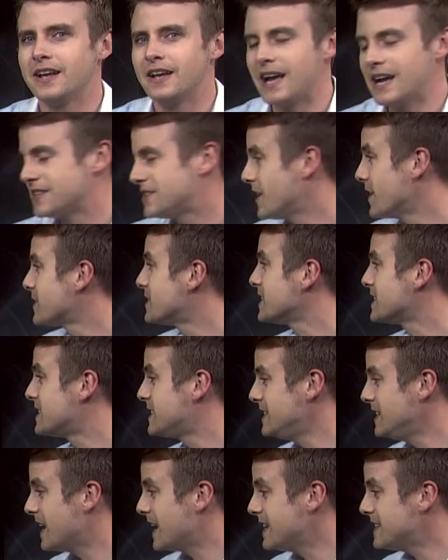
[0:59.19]
Antarctic
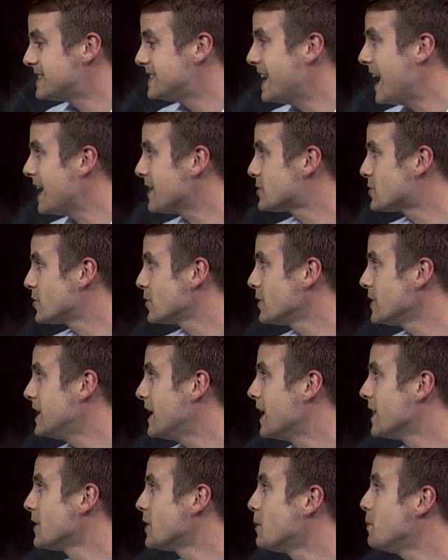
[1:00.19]
sea ice naturally
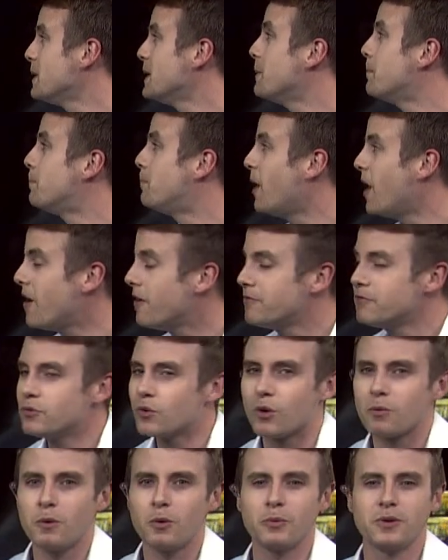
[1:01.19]
a little bit above
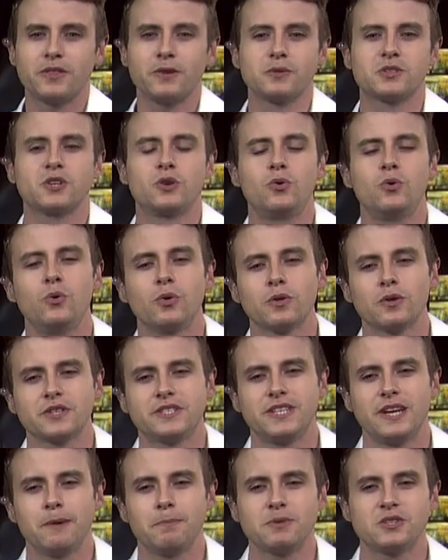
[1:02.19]
normal with those cooler
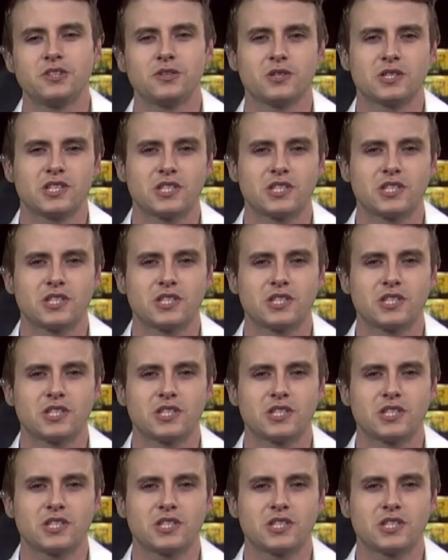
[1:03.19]
temperatures